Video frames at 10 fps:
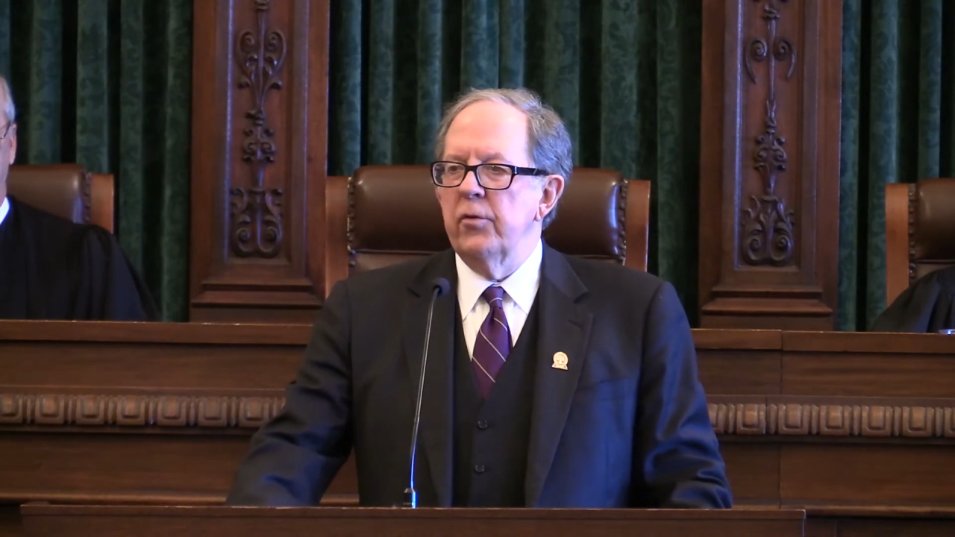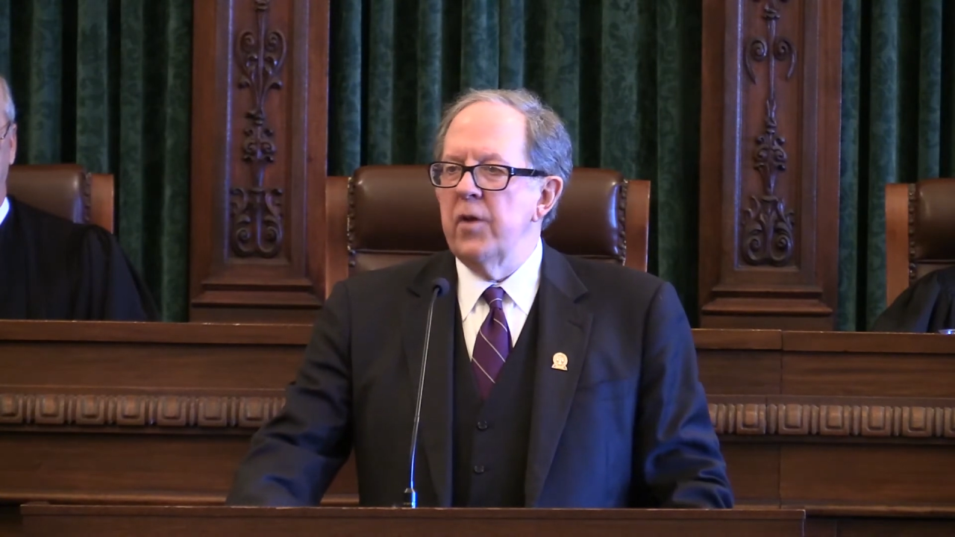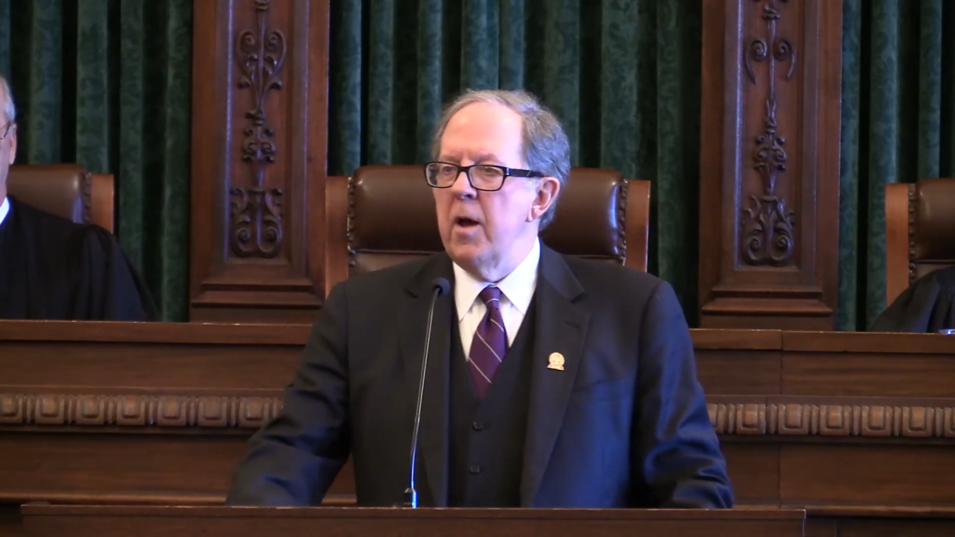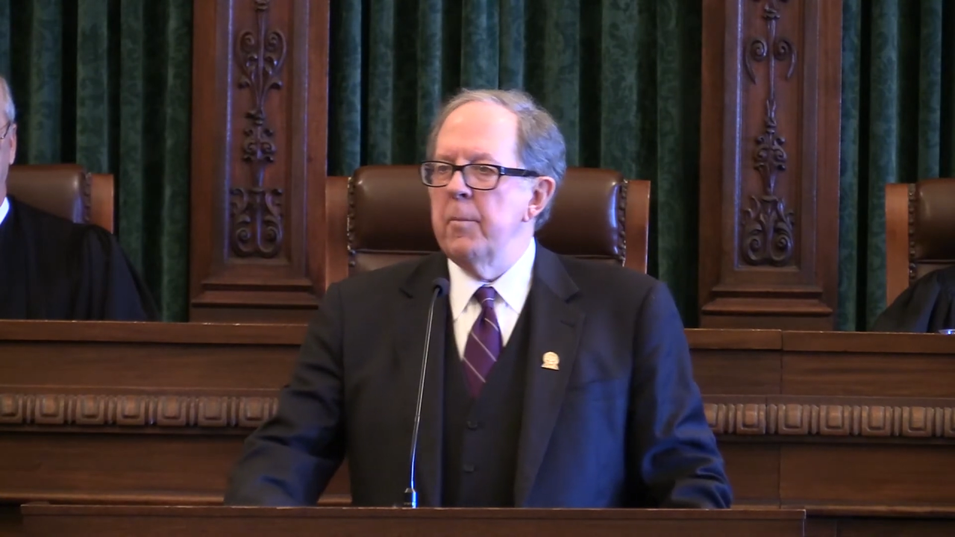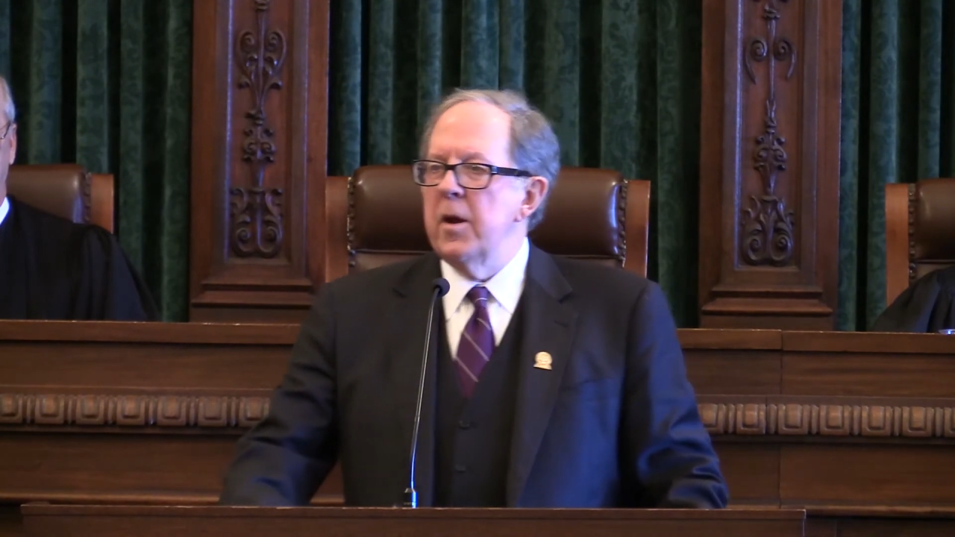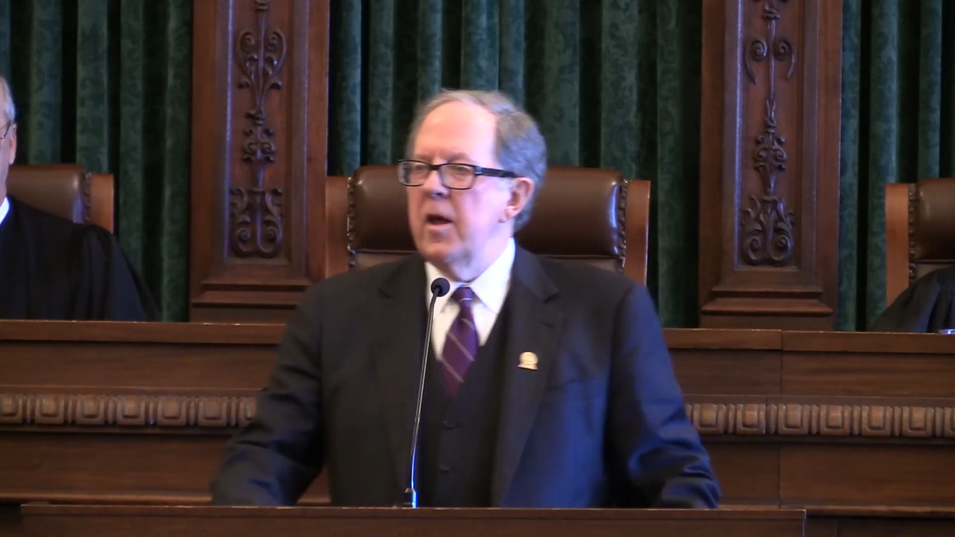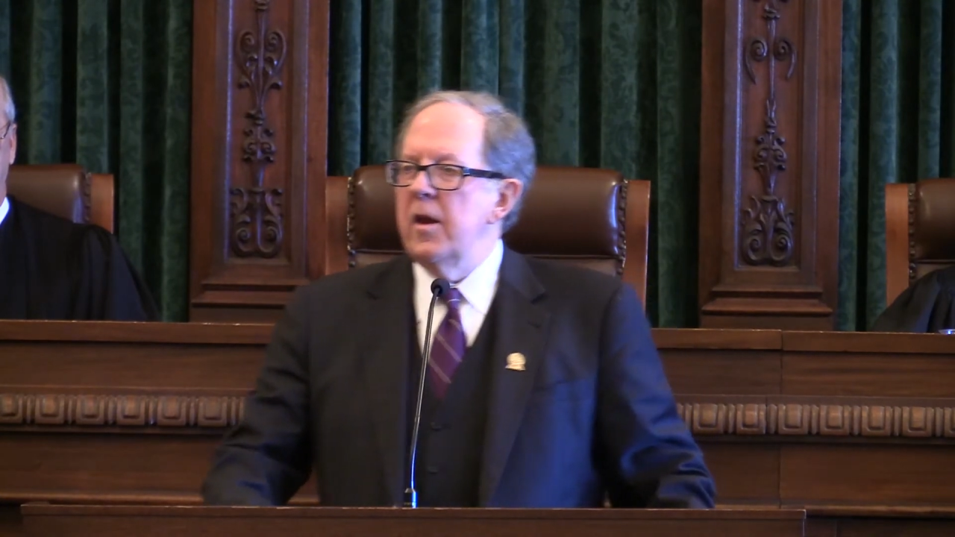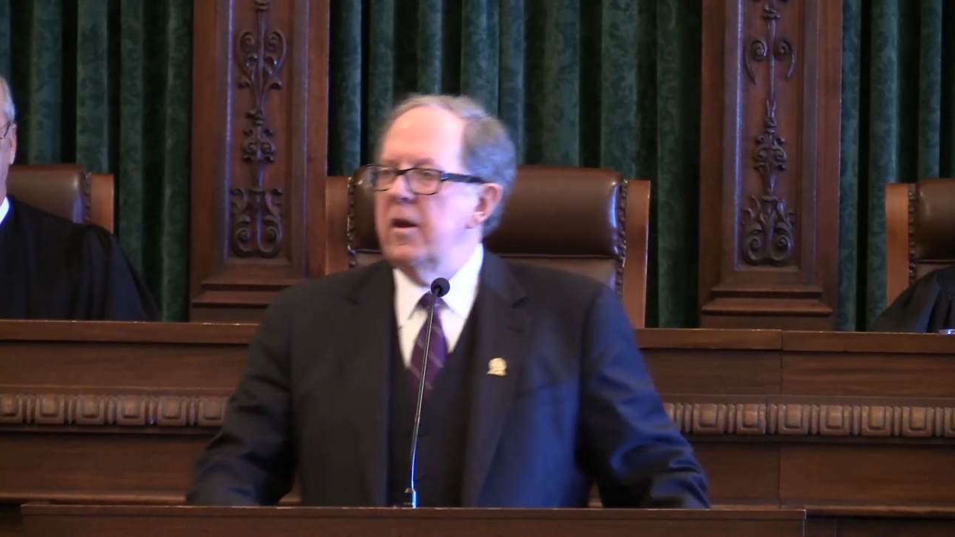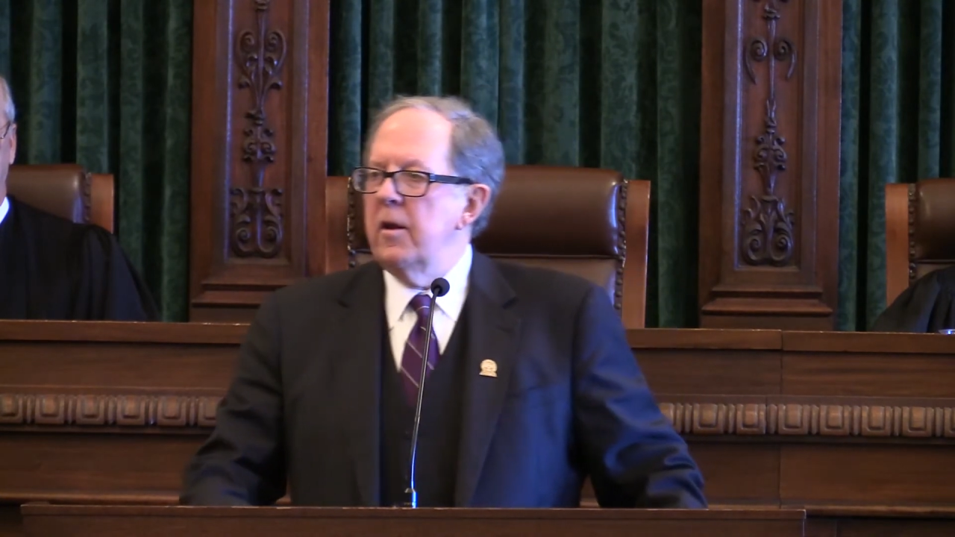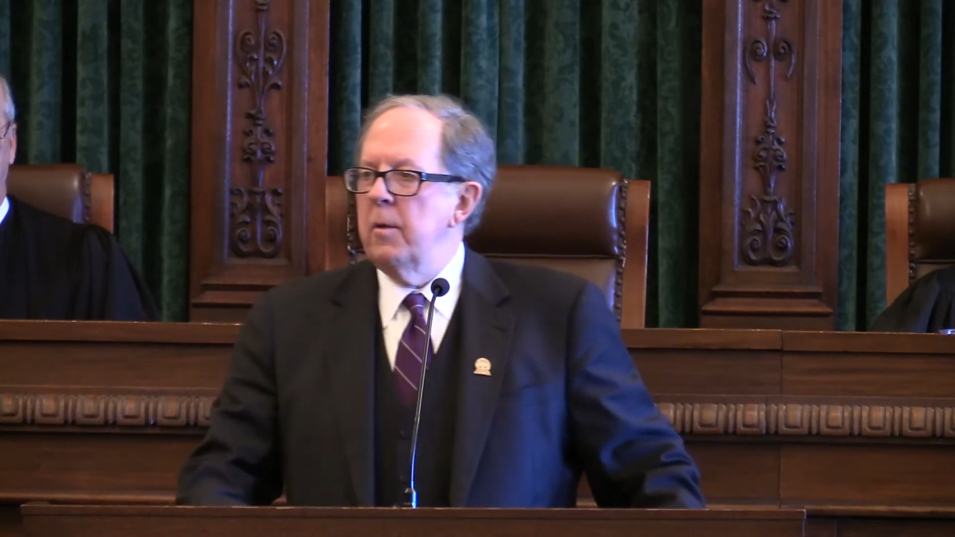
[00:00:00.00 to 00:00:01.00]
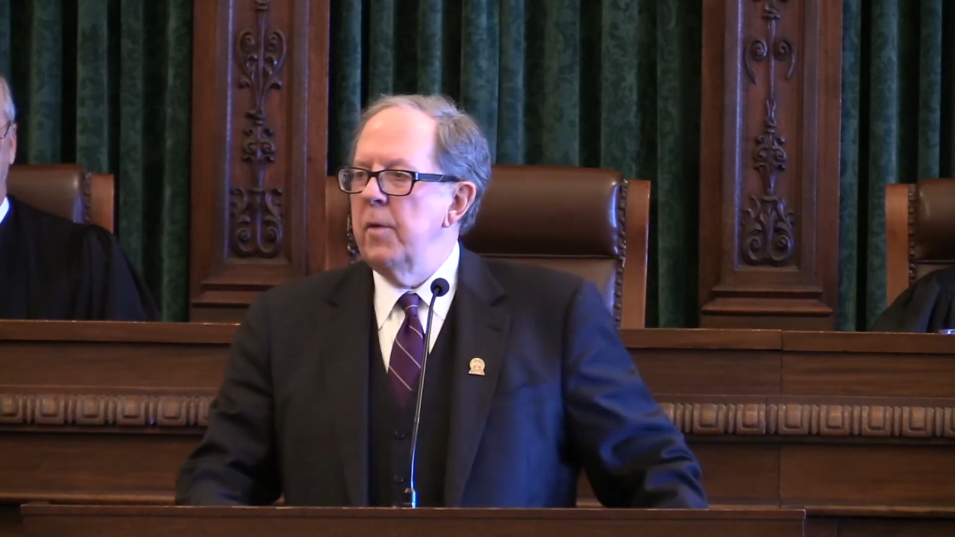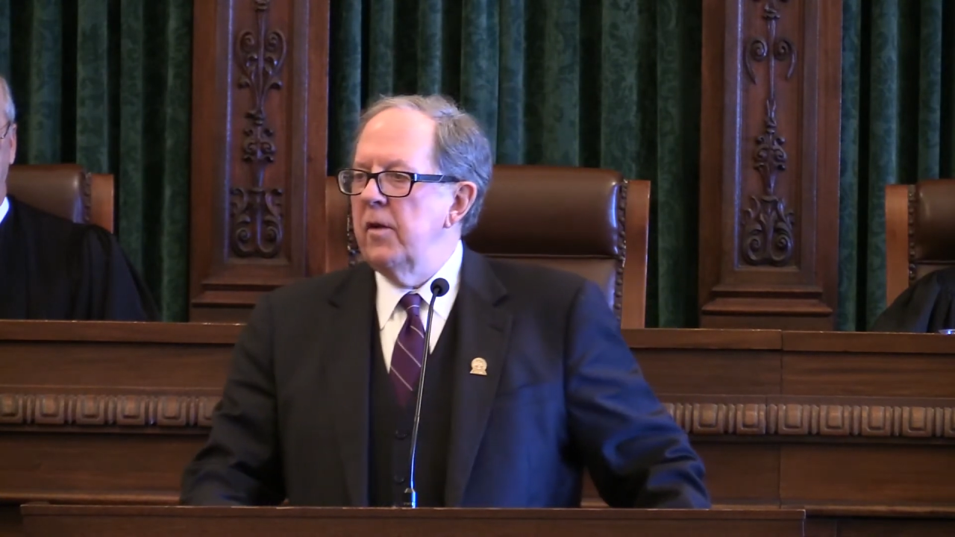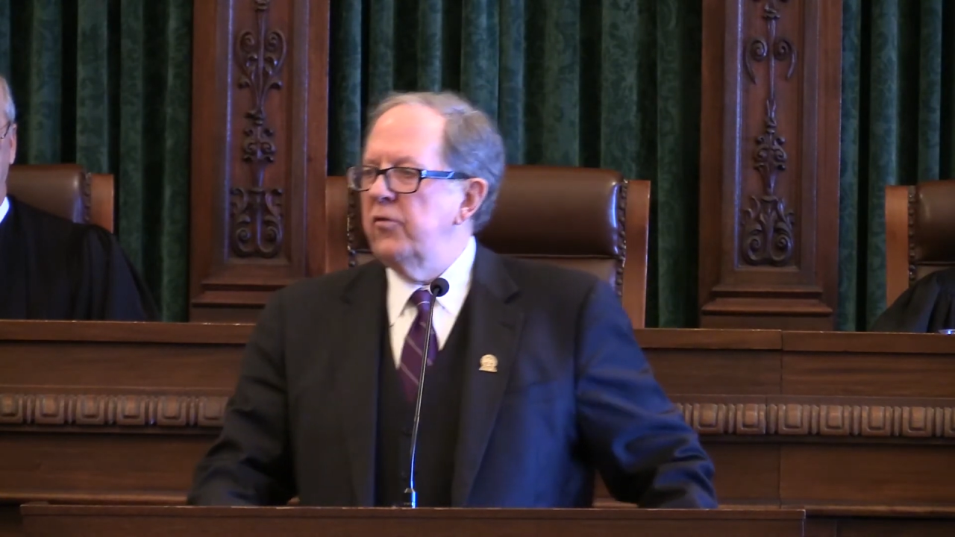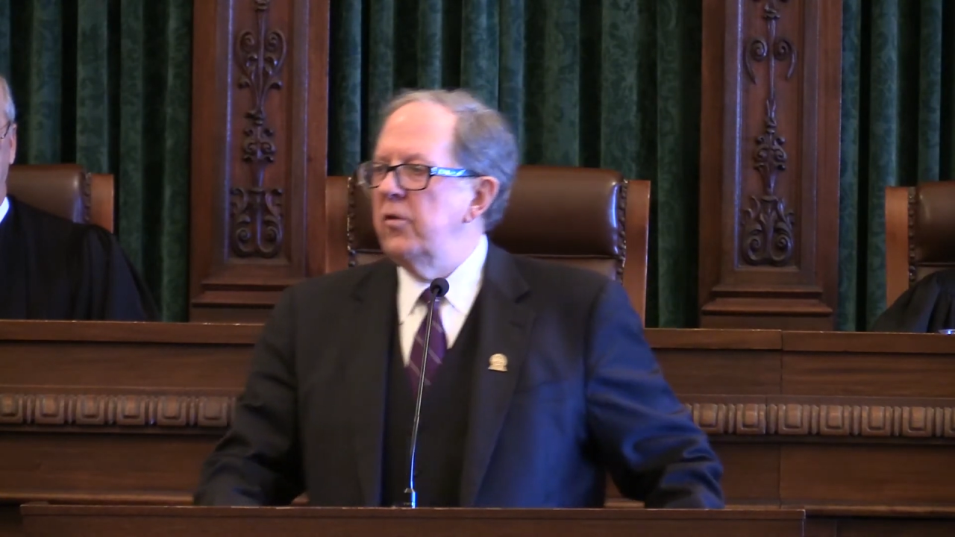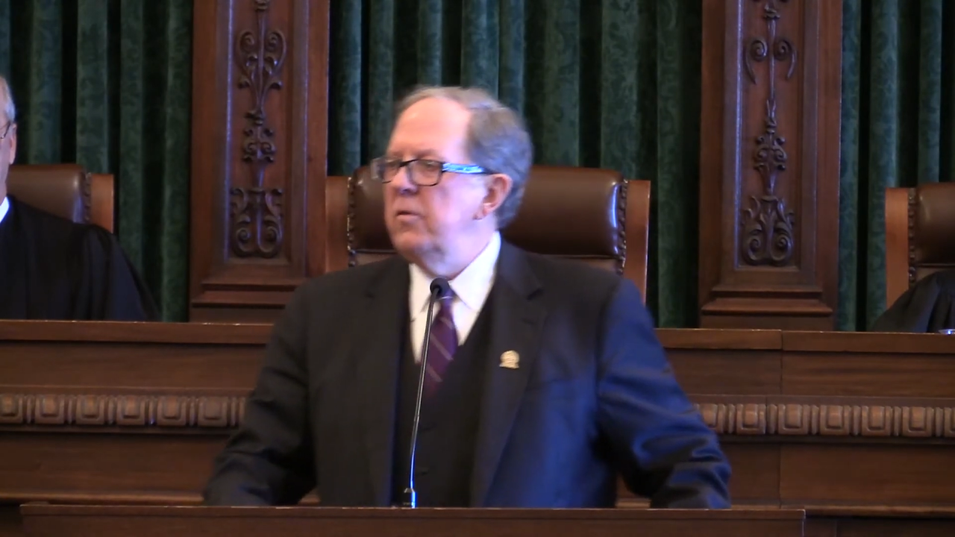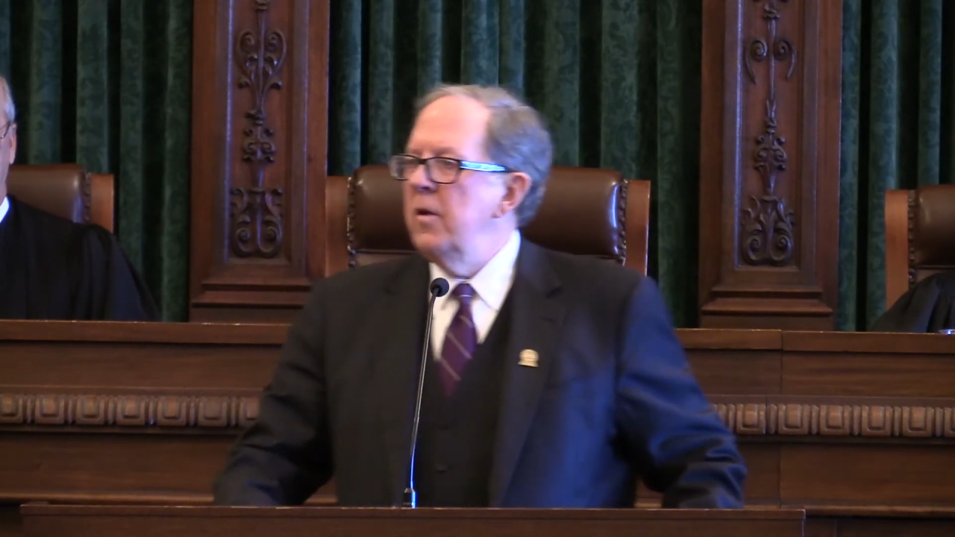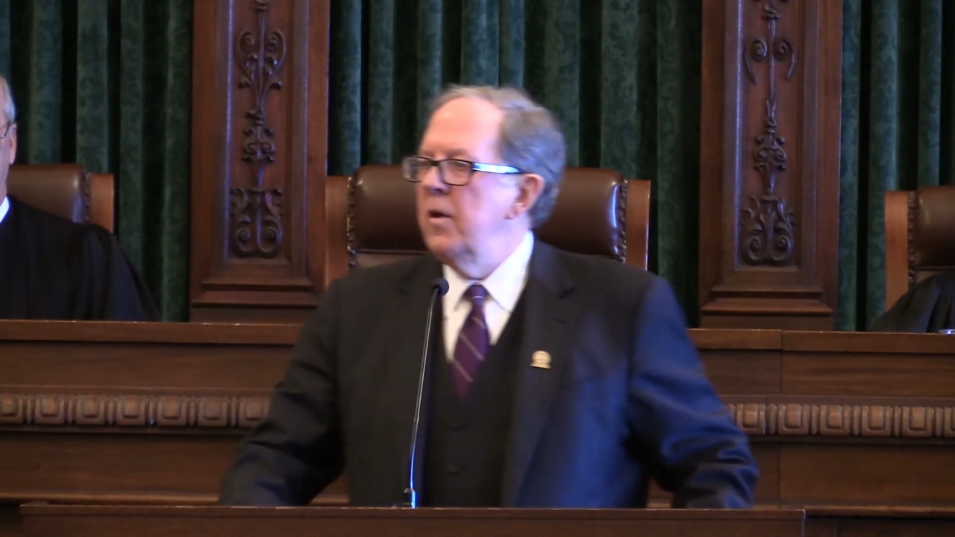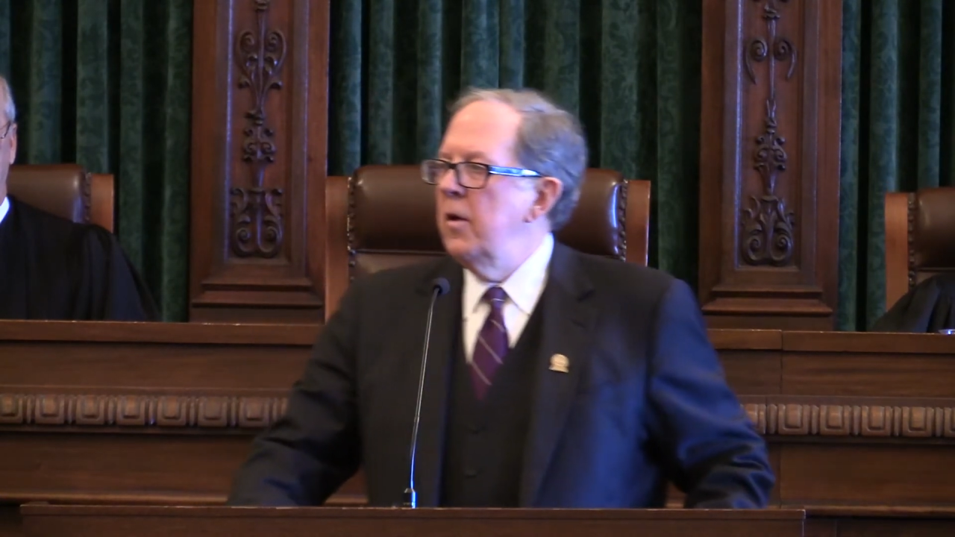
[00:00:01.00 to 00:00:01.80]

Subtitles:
Nominating Commission,